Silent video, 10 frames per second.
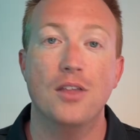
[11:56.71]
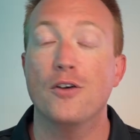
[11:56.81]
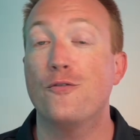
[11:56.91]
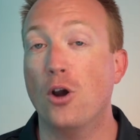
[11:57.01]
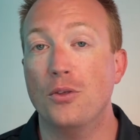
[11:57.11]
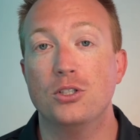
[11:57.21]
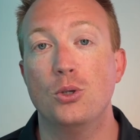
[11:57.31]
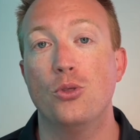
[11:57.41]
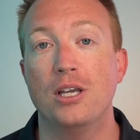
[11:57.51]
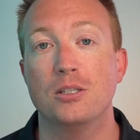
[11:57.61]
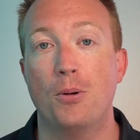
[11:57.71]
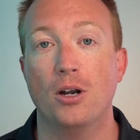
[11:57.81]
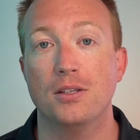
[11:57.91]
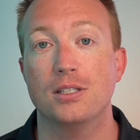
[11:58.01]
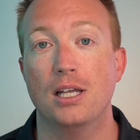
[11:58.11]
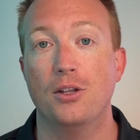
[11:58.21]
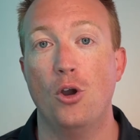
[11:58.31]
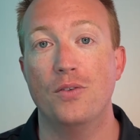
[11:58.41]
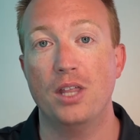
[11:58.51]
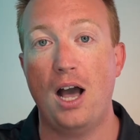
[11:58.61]
The farthest two things apart at the Stella
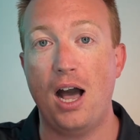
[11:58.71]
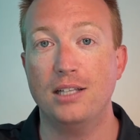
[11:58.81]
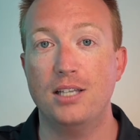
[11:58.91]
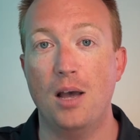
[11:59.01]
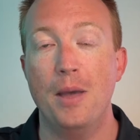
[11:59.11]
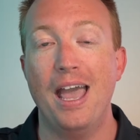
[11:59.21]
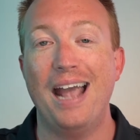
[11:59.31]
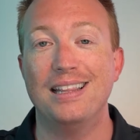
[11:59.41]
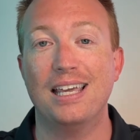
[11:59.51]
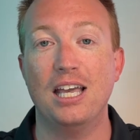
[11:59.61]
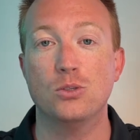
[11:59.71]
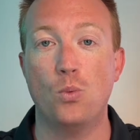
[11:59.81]
Nova, the hot tub and the kids'